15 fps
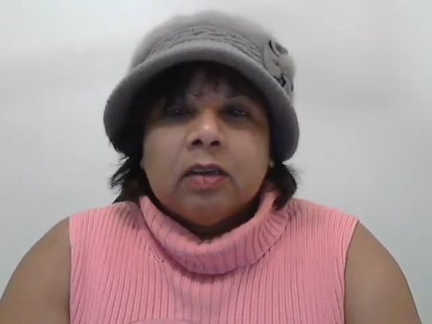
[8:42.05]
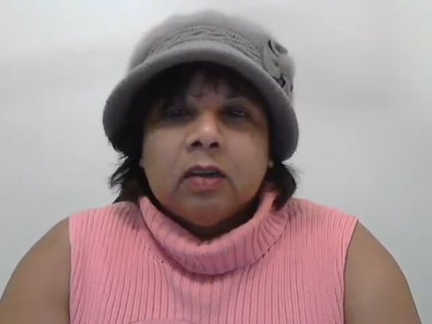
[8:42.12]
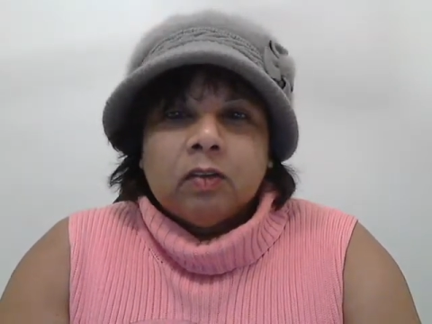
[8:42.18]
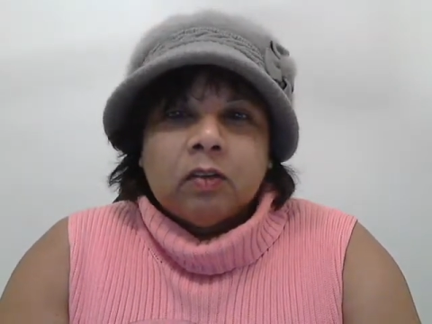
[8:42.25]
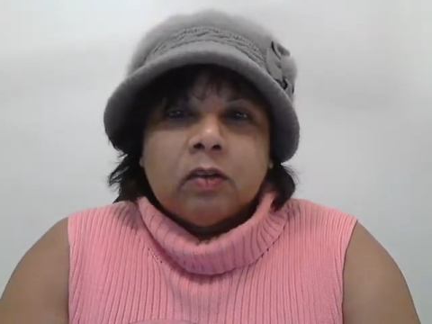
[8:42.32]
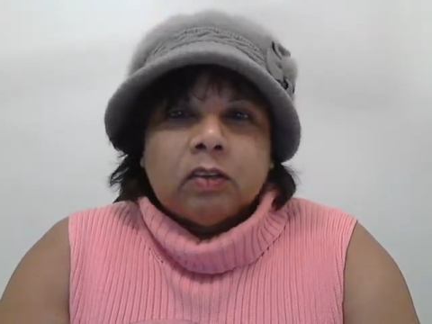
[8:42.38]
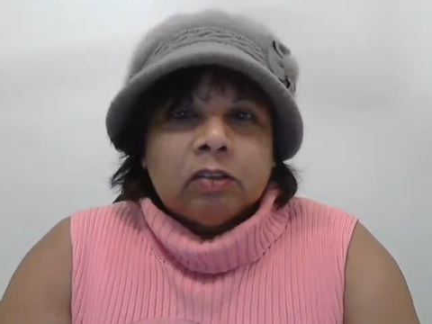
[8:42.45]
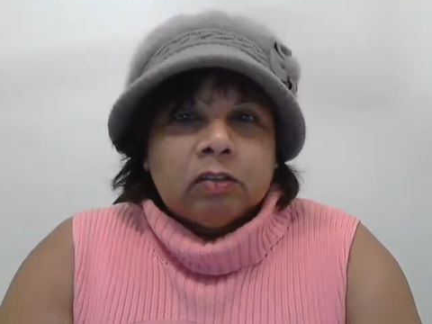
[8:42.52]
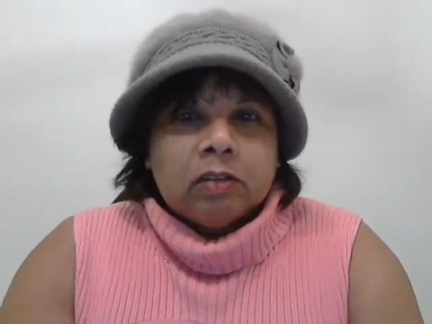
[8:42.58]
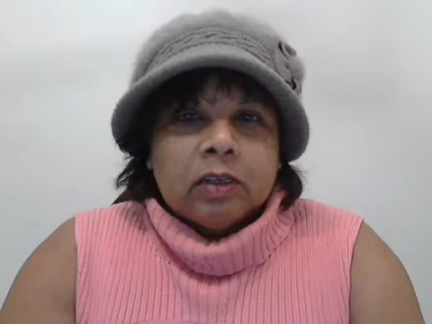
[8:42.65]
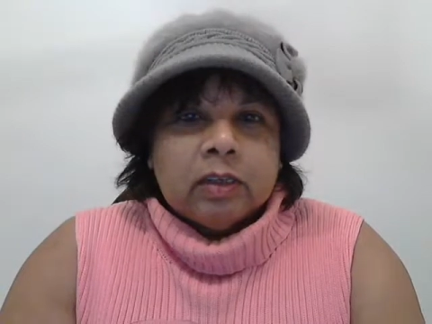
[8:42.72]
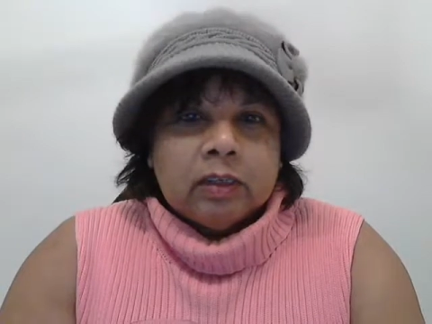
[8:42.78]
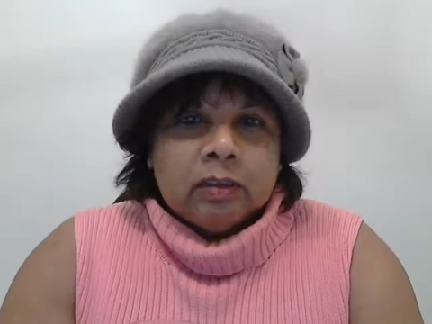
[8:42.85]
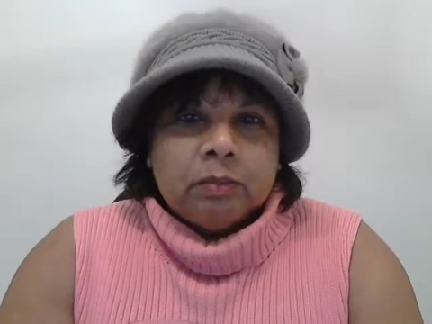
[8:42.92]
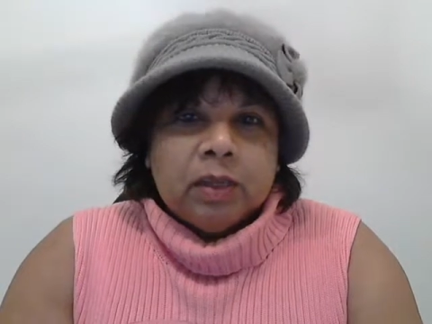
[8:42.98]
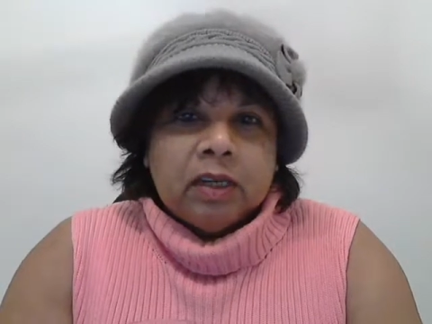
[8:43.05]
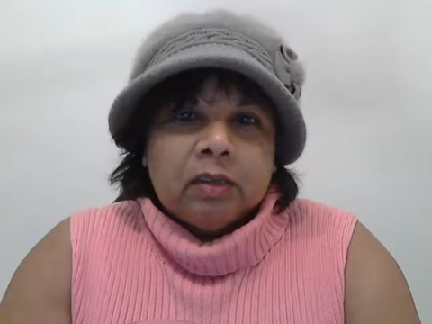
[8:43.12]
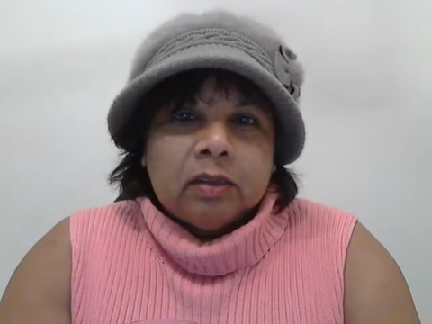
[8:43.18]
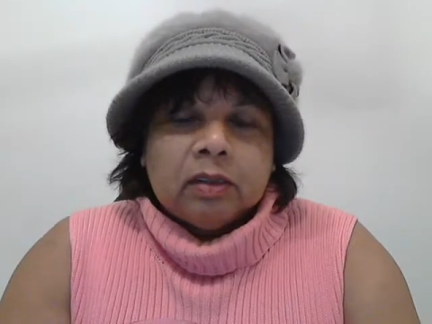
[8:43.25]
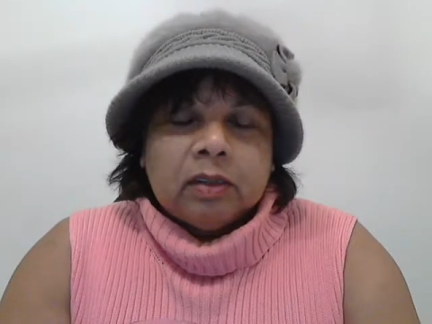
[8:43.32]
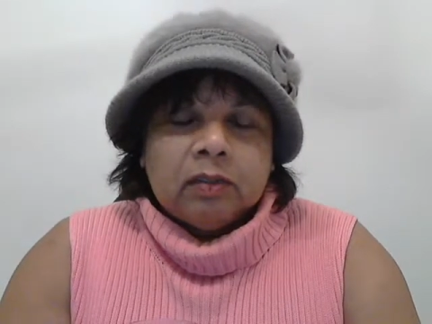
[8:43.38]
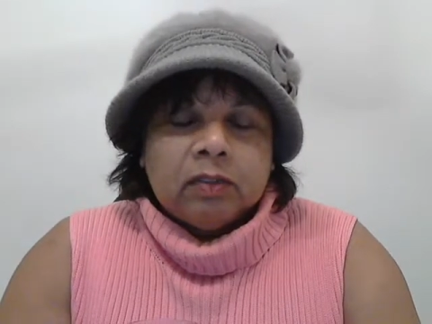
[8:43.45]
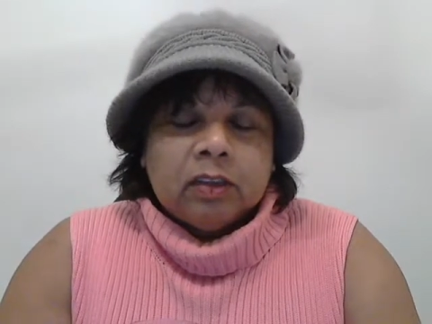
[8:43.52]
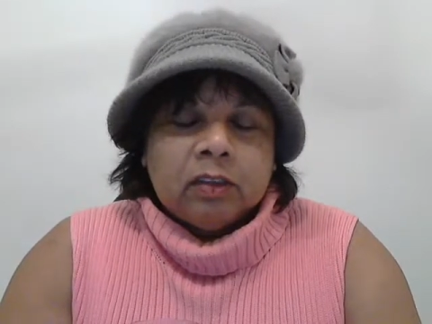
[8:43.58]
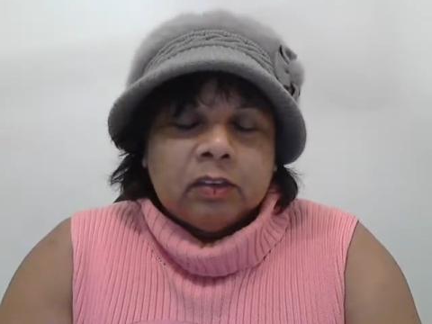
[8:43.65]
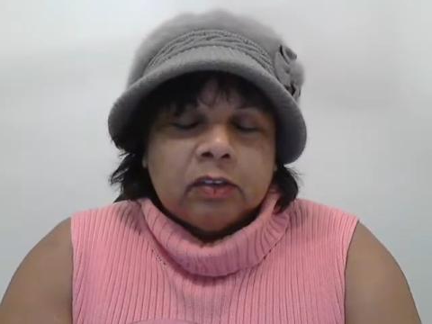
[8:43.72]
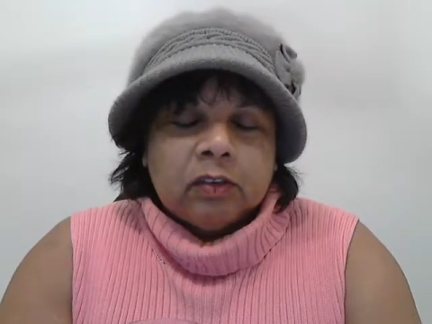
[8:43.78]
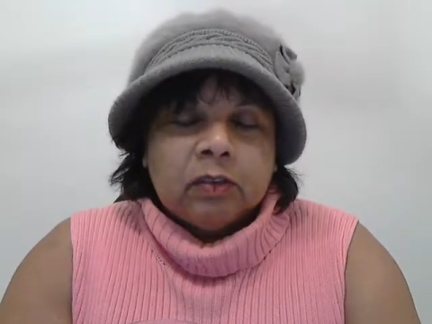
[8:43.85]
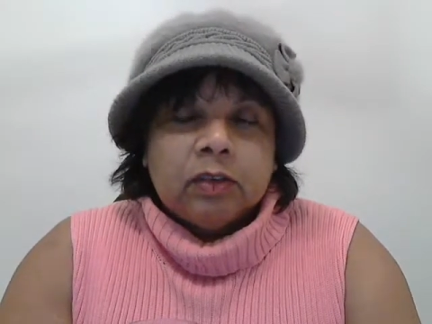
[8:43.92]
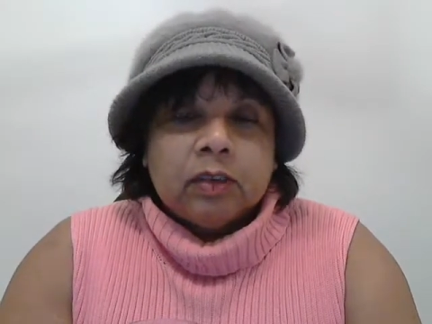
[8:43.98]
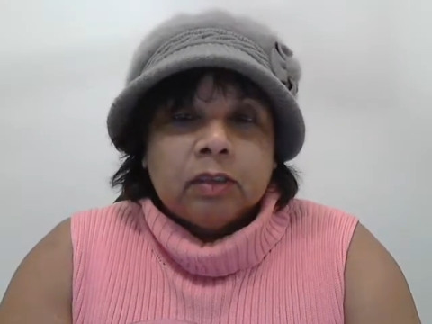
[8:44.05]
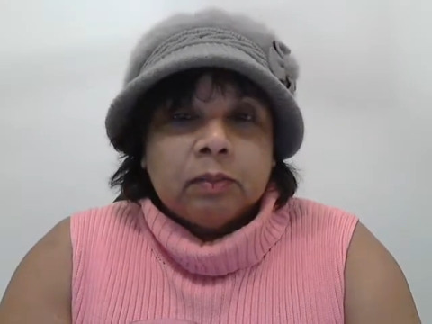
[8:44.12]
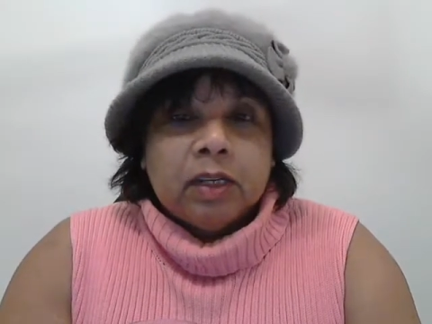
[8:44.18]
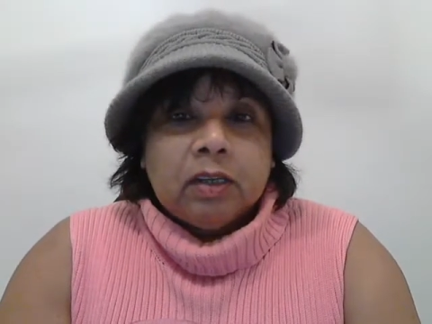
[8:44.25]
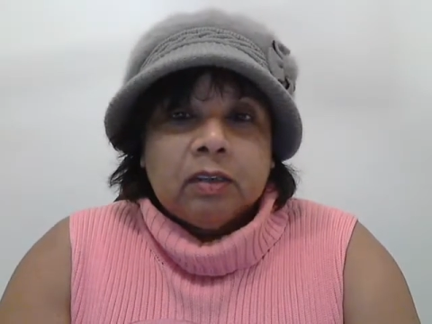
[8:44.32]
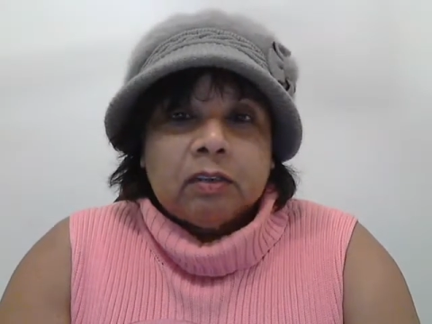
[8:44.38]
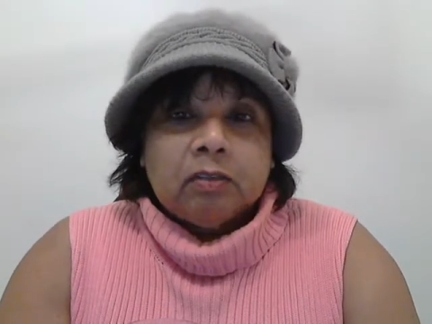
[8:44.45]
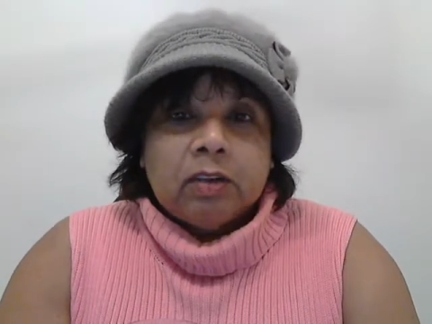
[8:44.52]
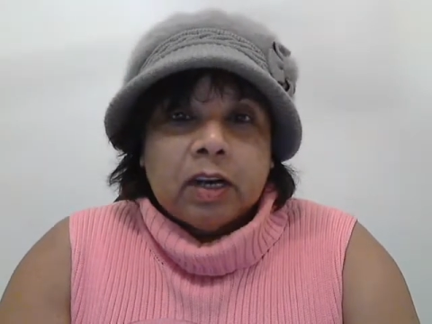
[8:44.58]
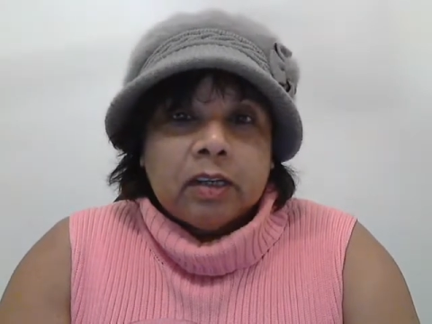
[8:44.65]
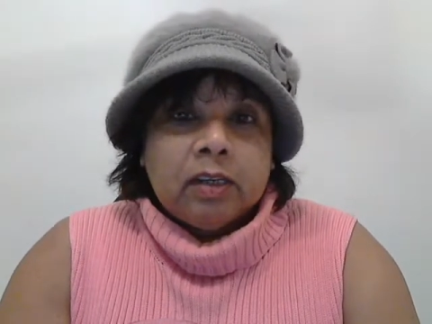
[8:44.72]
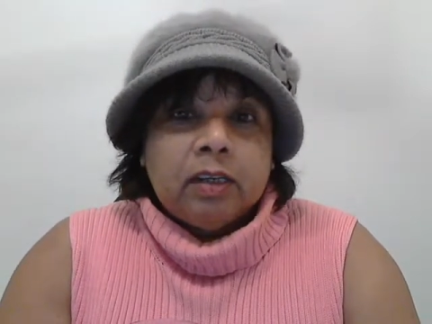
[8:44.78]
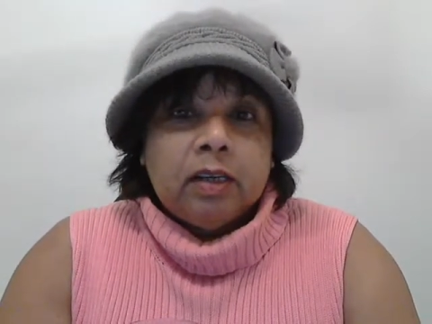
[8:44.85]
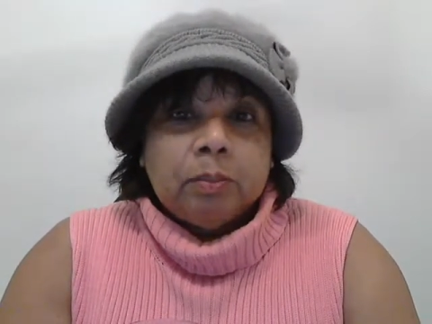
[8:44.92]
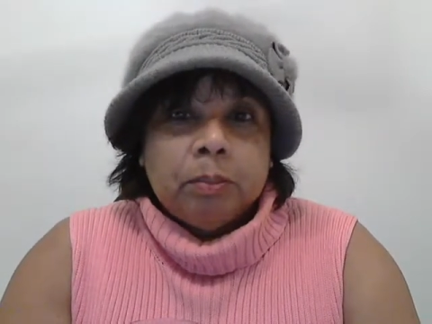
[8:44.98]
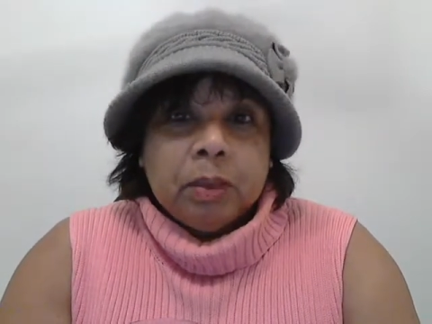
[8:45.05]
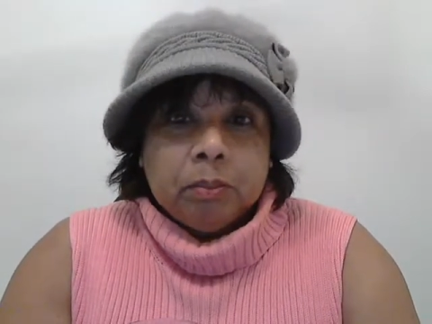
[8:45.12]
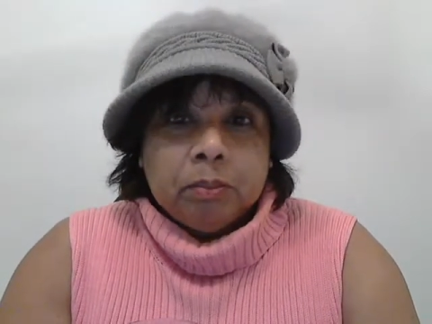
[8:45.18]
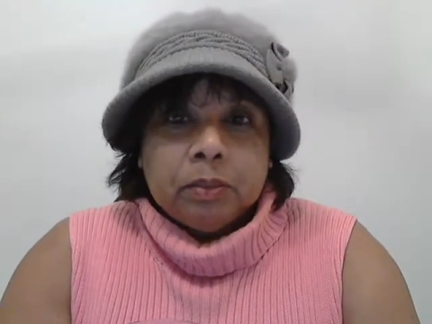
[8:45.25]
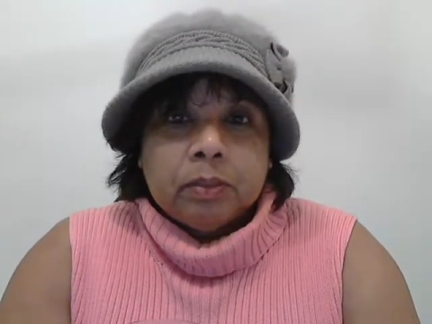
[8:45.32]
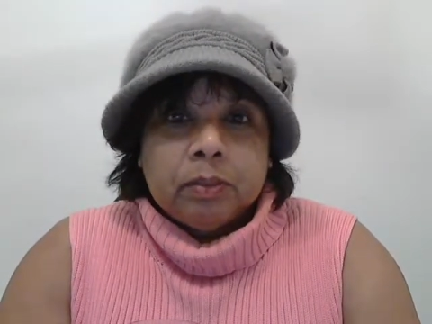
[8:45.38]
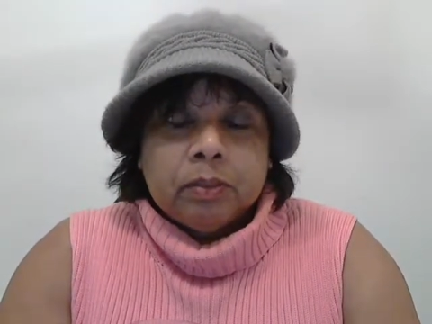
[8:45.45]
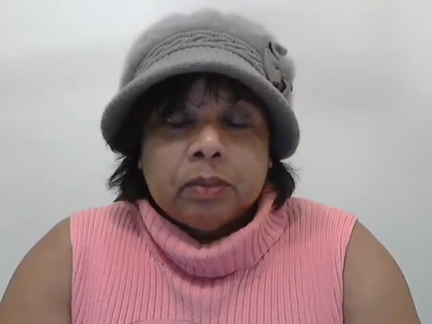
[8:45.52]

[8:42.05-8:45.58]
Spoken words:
Of course, this makes, if this is true, this makes Ranty a pimp.